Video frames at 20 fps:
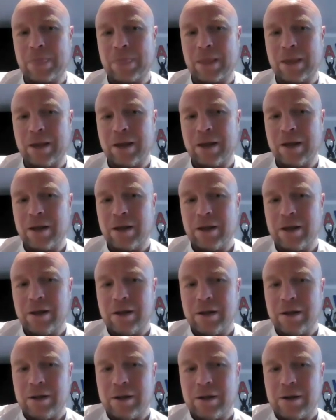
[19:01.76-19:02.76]

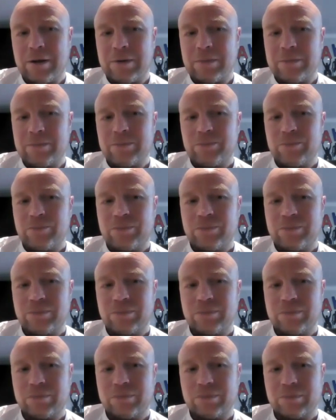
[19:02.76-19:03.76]

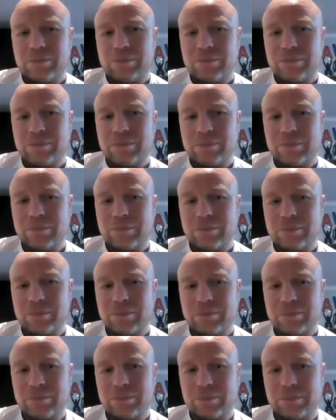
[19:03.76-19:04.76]
No words are spoken by the person on screen.